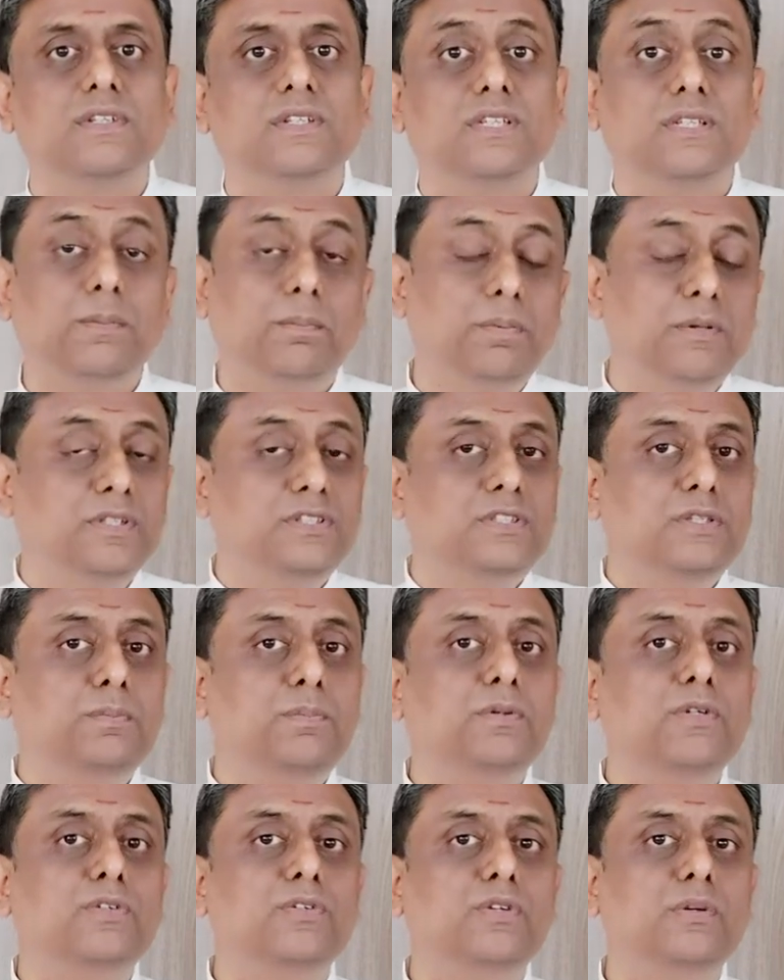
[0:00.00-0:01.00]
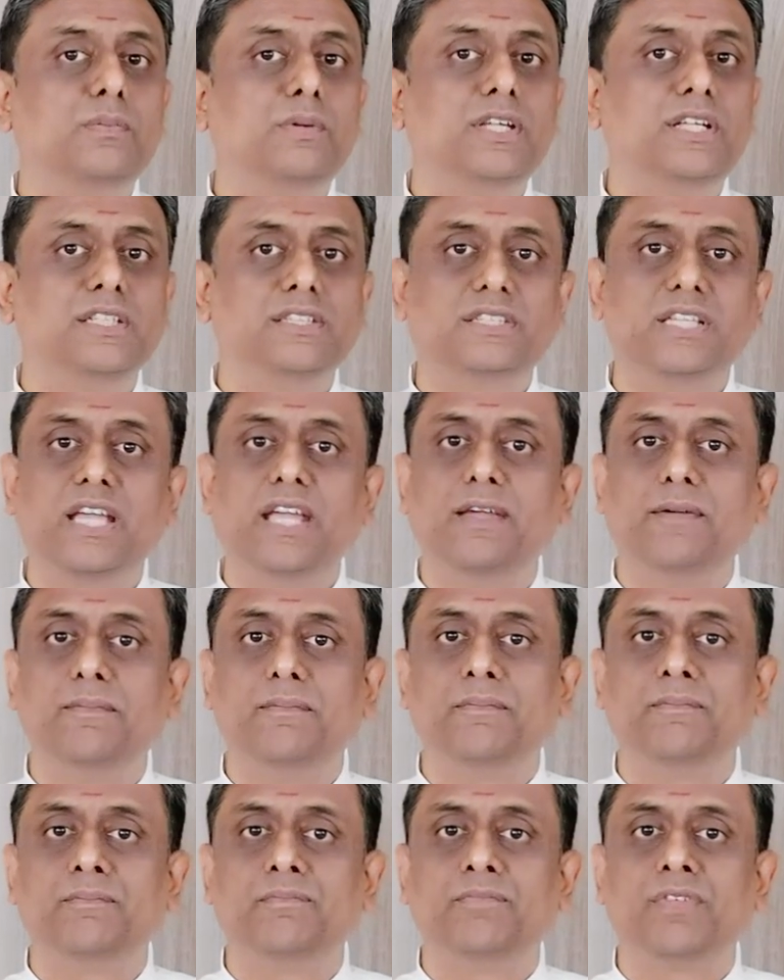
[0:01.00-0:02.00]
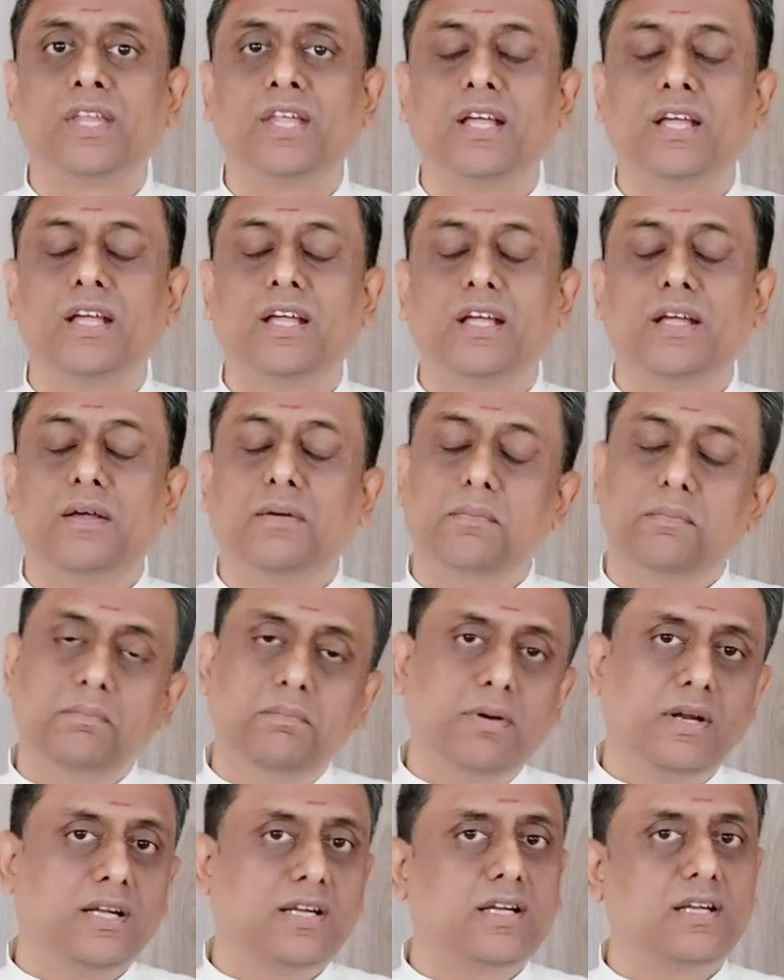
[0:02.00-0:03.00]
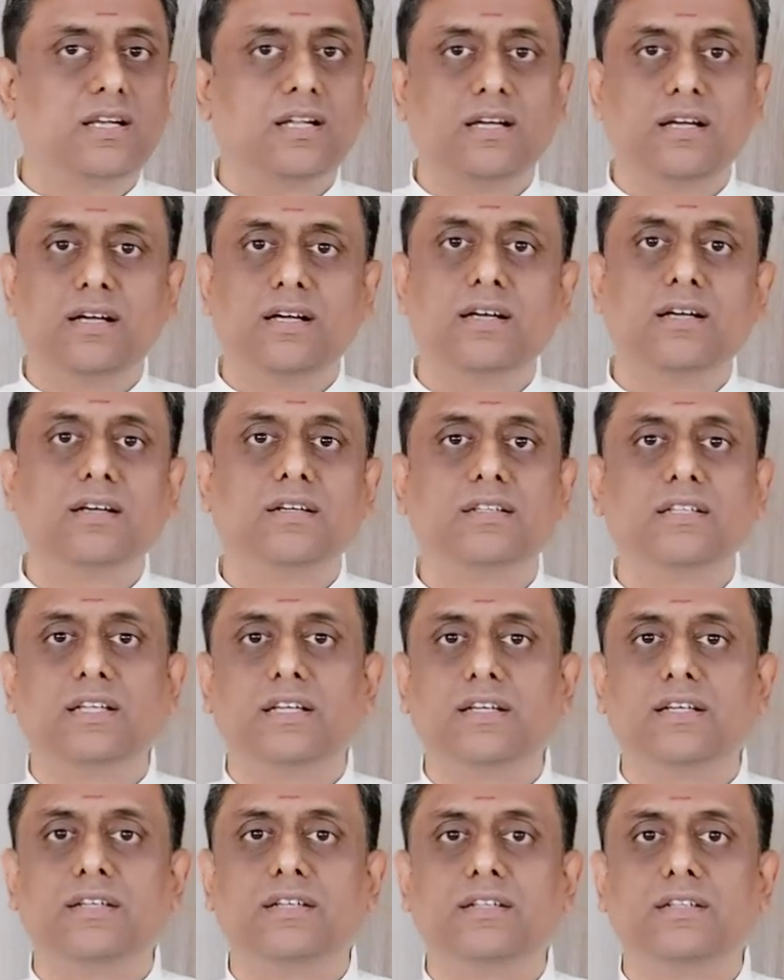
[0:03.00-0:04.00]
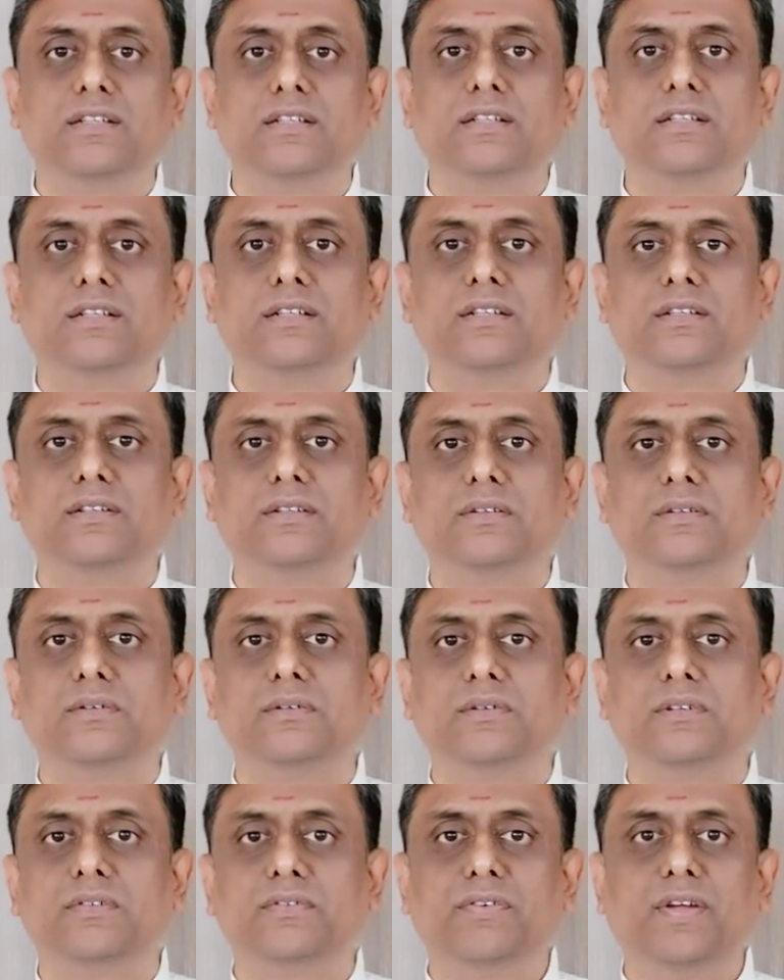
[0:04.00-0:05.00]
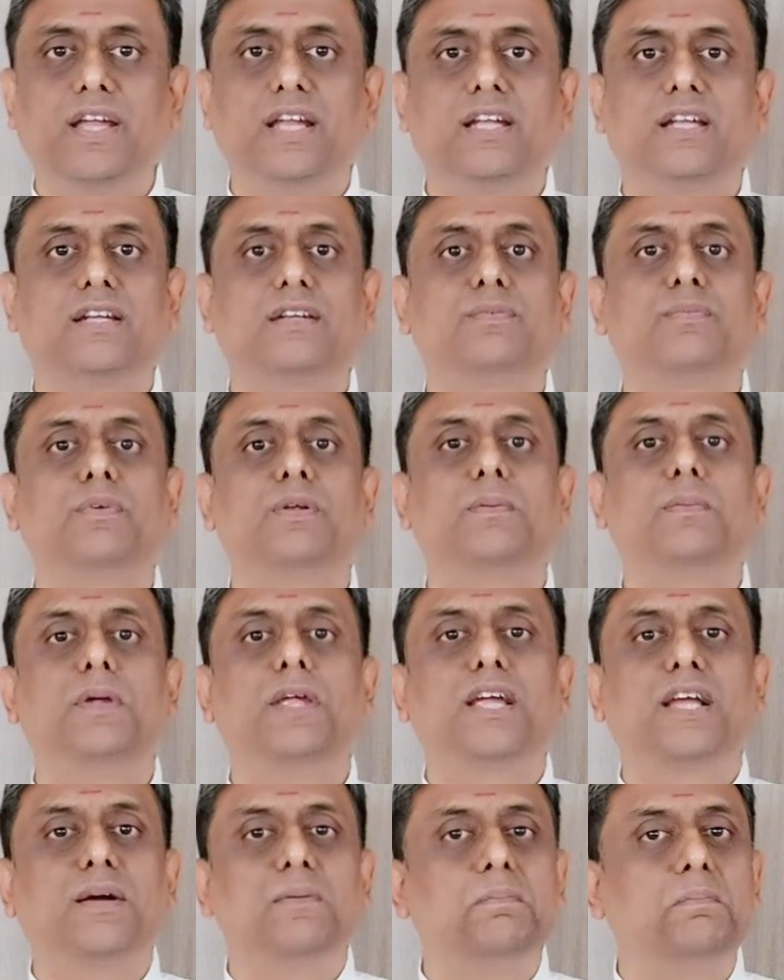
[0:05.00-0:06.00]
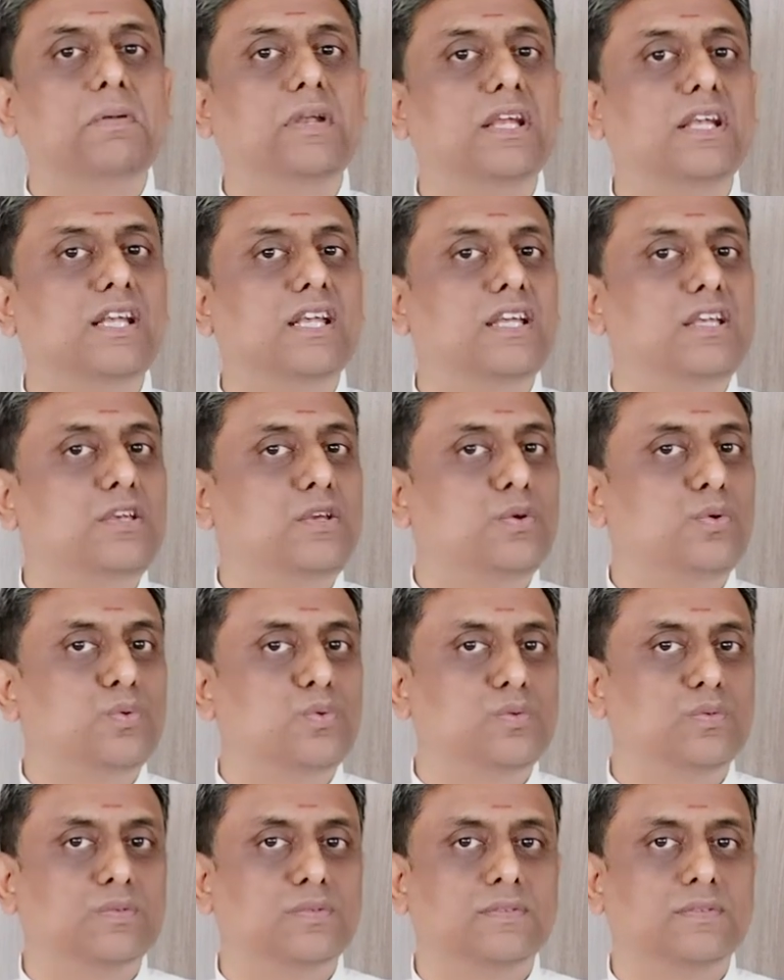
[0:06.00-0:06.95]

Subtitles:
The principles will be the same, but the effect will be completely new.